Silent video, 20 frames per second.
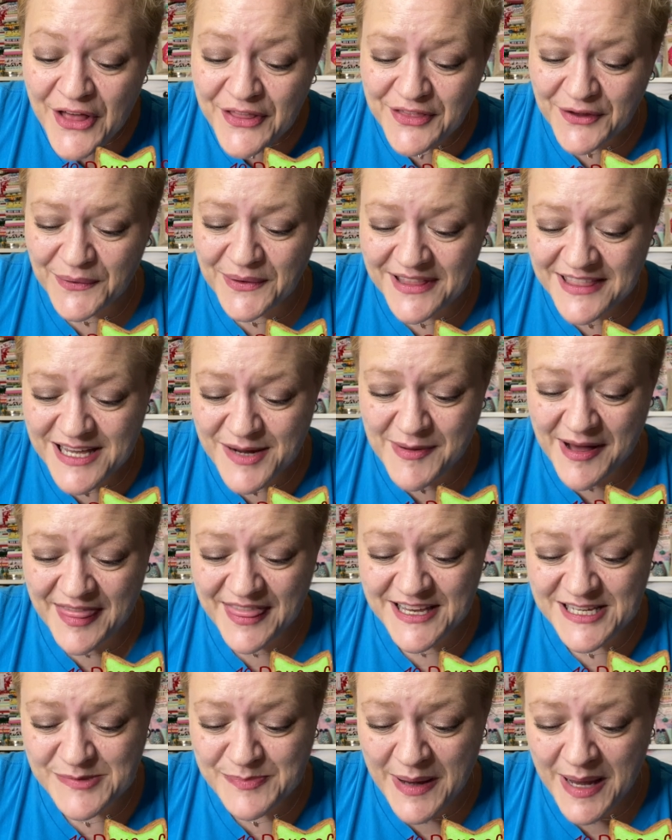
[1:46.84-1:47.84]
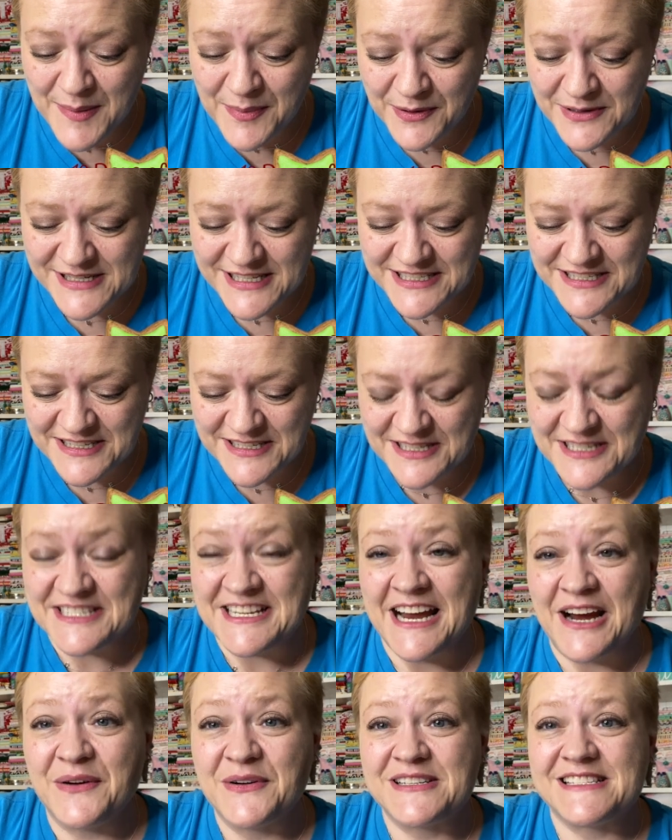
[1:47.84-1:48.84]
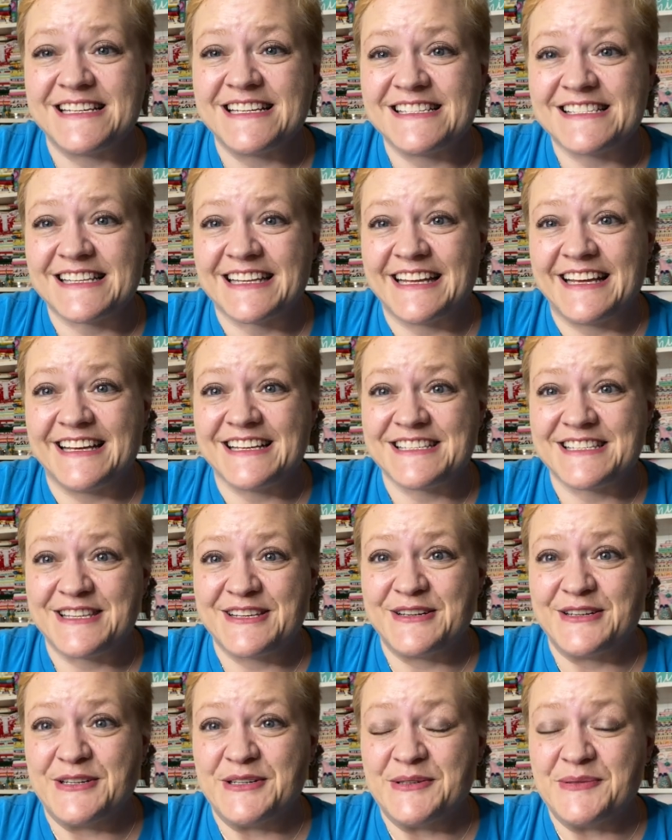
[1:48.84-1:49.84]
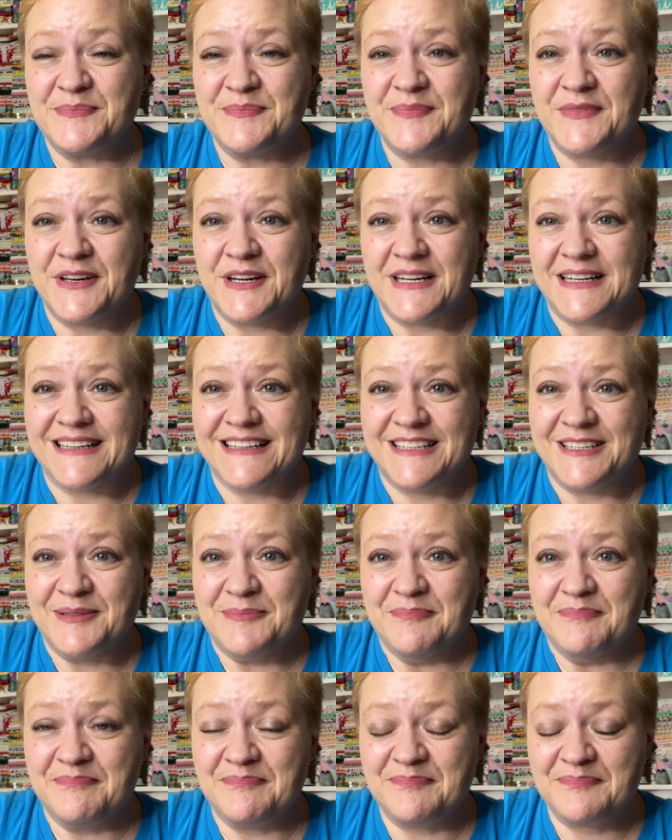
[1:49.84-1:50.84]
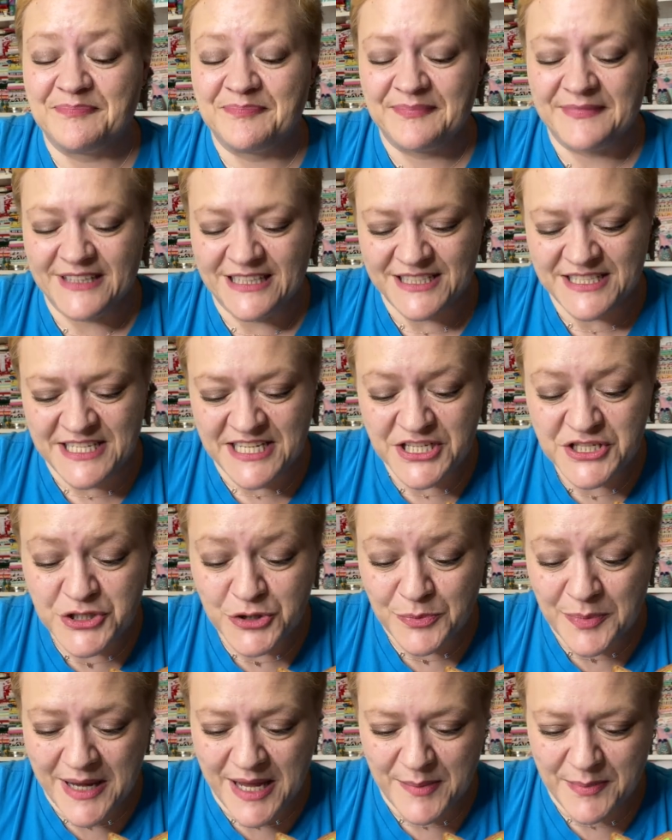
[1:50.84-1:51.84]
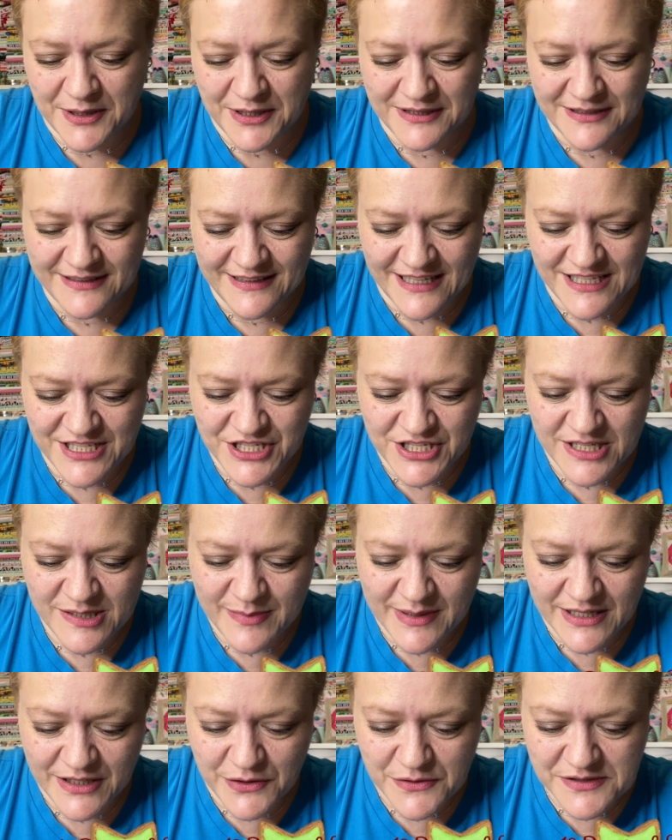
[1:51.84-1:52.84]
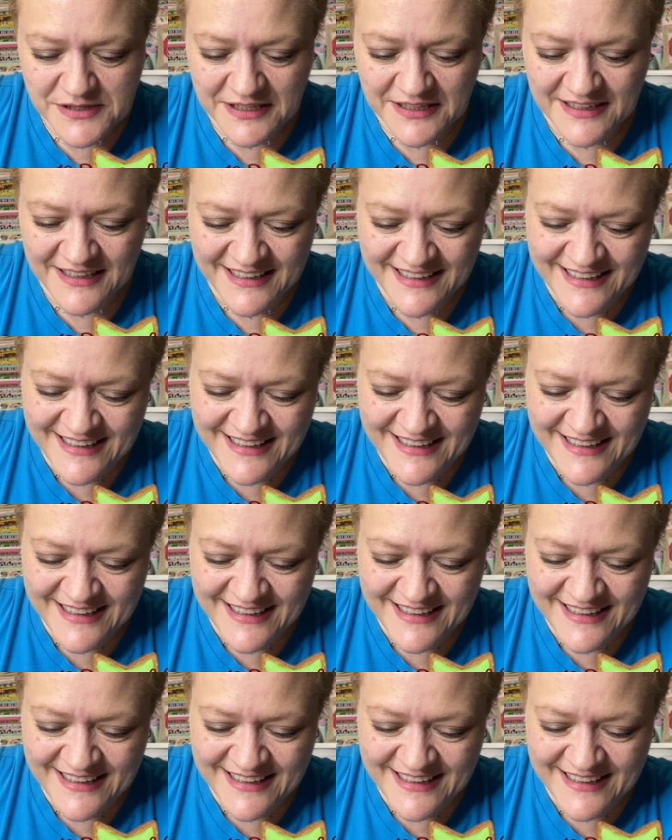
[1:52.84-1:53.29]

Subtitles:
The only thing about this paper is it doesn't tear as easily as the tissue paper that she'd been using.